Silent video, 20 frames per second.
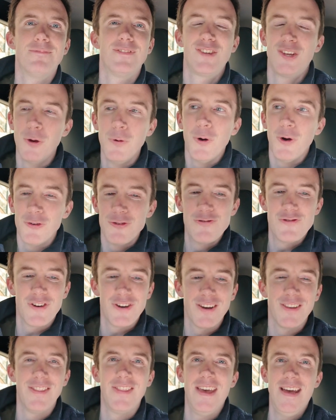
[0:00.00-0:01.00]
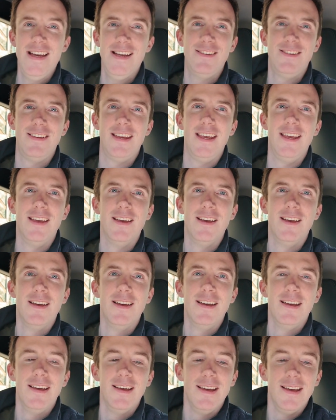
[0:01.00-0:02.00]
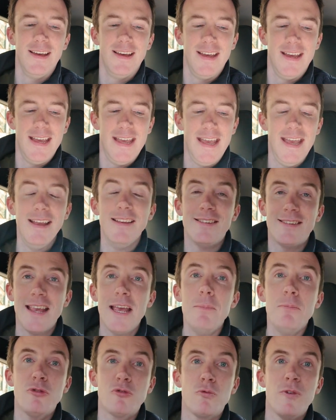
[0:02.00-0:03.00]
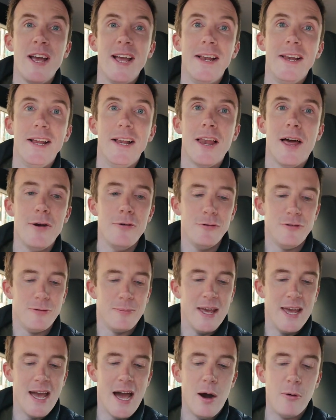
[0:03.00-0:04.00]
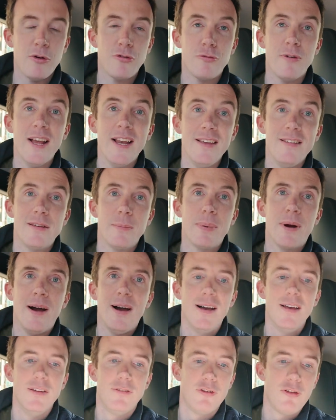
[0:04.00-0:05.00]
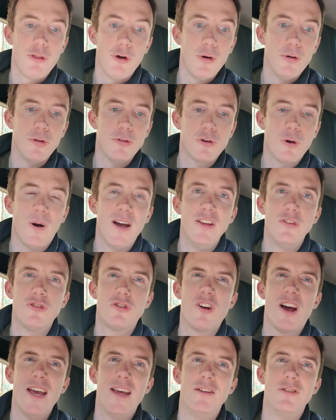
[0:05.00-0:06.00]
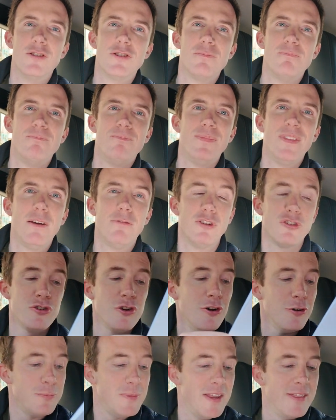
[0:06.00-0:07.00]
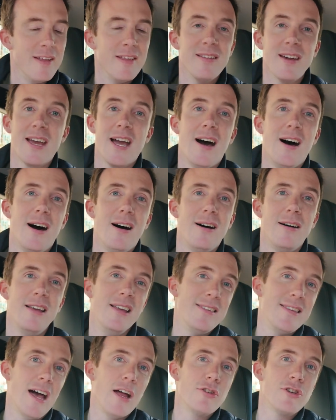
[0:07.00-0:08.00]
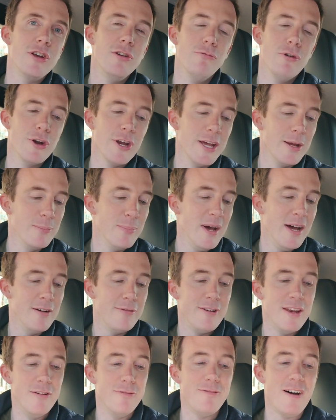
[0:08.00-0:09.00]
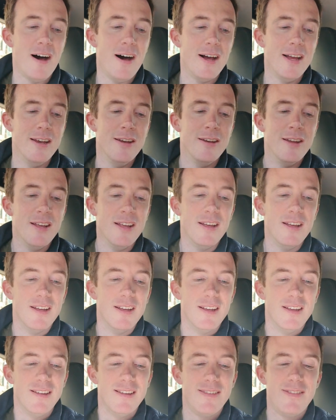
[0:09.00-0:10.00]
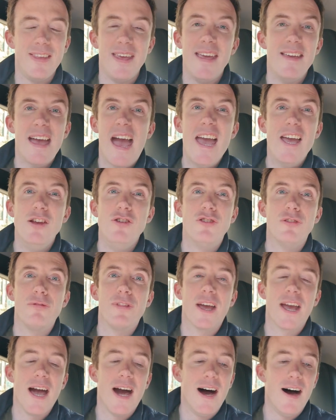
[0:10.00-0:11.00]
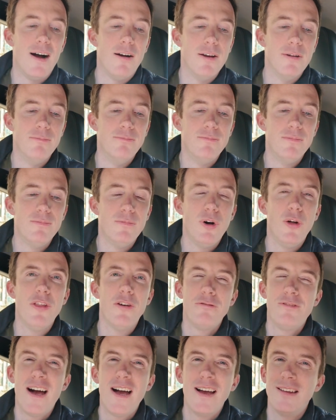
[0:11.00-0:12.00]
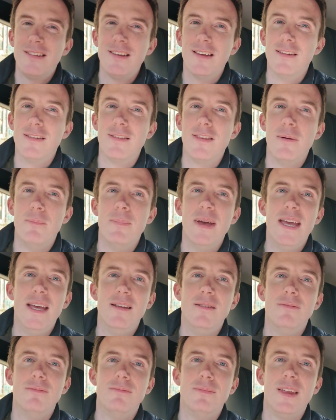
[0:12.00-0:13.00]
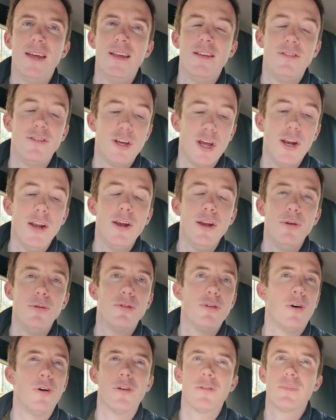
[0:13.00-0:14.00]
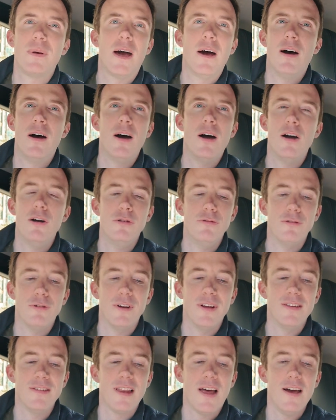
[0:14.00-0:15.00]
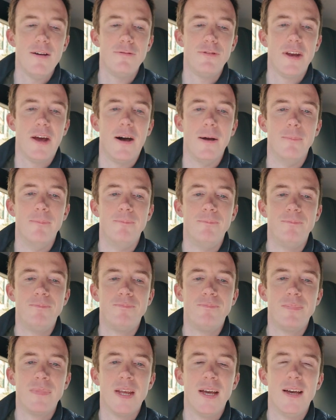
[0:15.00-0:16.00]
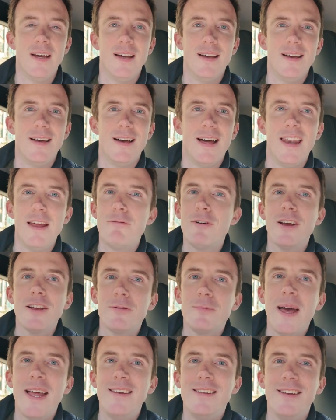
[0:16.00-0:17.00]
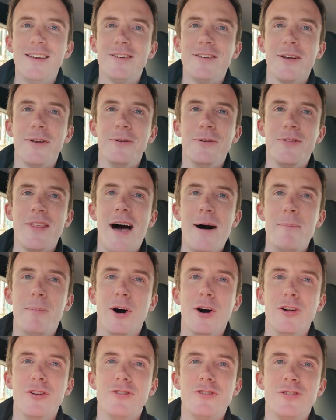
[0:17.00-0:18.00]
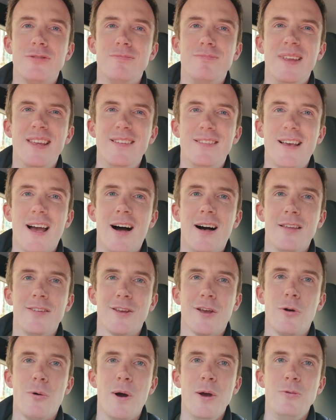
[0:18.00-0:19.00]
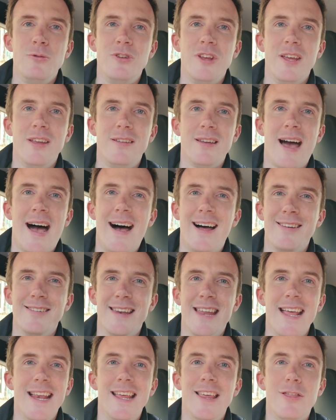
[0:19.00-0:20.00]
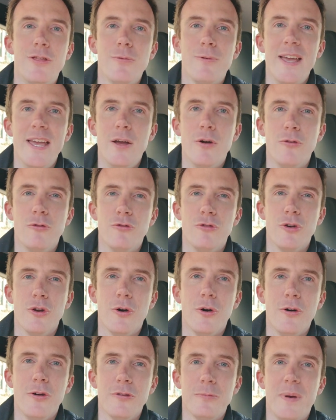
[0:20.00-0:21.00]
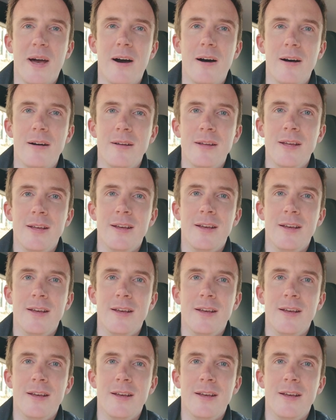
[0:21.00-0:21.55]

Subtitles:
230. It seems really low to me. I was really surprised, thought it was quite strange. They've assured me that the car is actually running perfectly fine. It's the age of the car and other factors that mean that it's going to lose horsepower over its lifetime. I never expected it to lose that much. These cars are quoted at nearly 300 horsepower.